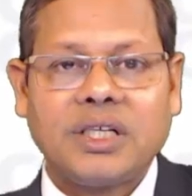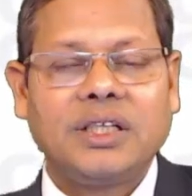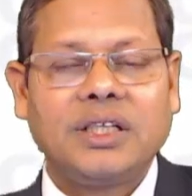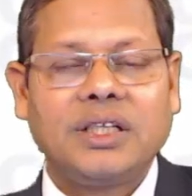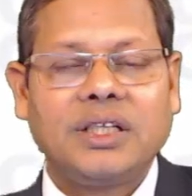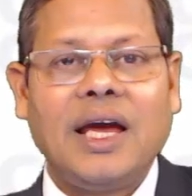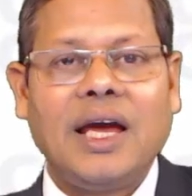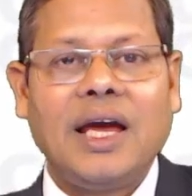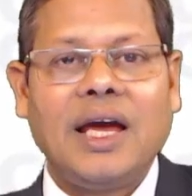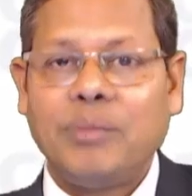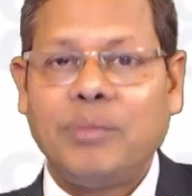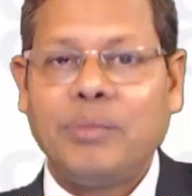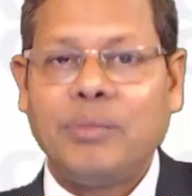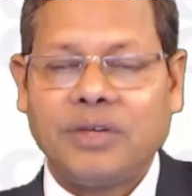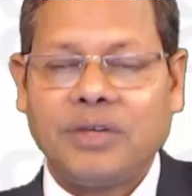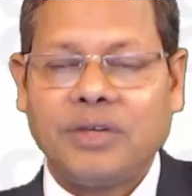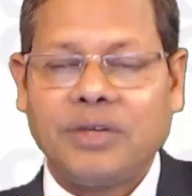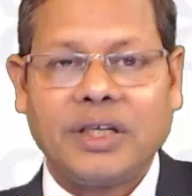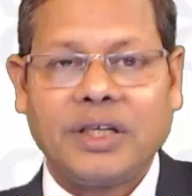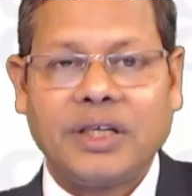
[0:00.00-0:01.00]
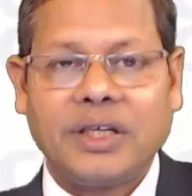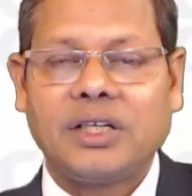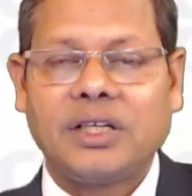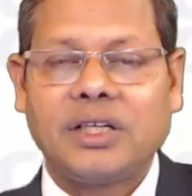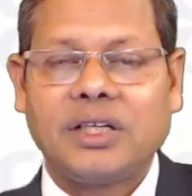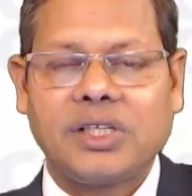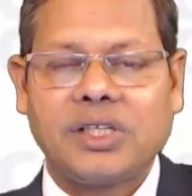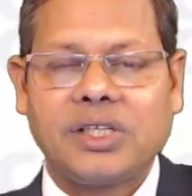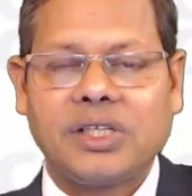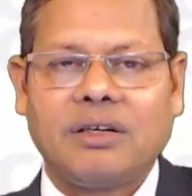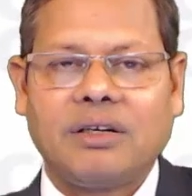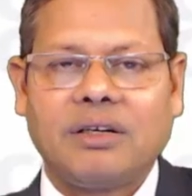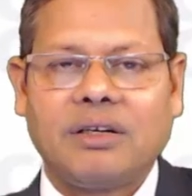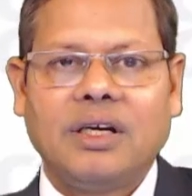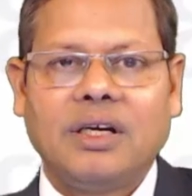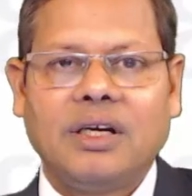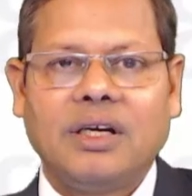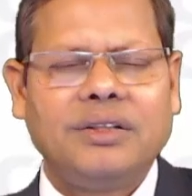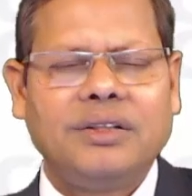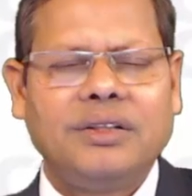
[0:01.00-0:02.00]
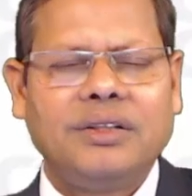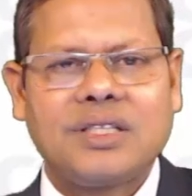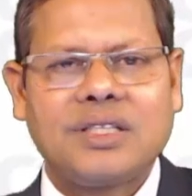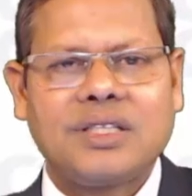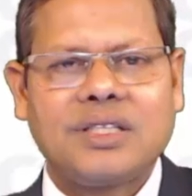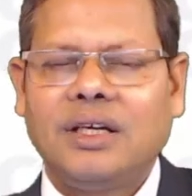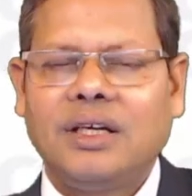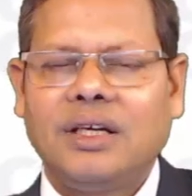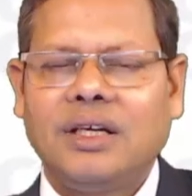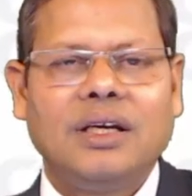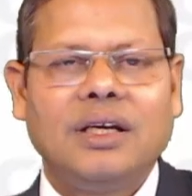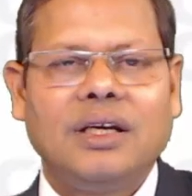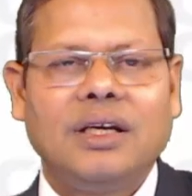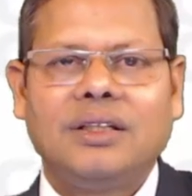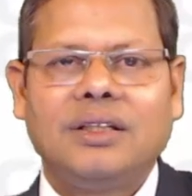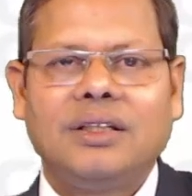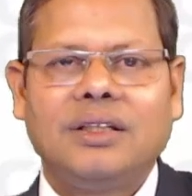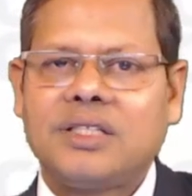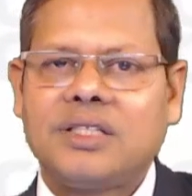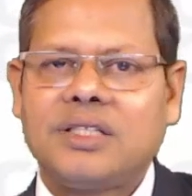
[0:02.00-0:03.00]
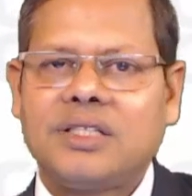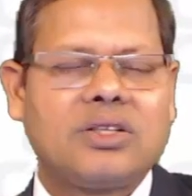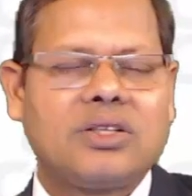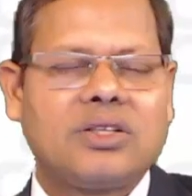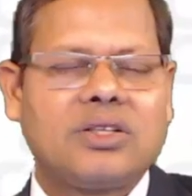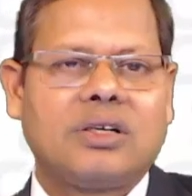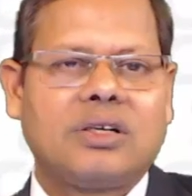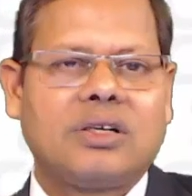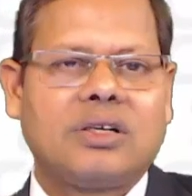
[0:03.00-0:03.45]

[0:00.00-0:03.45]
ambit of agriculture. They say this is not,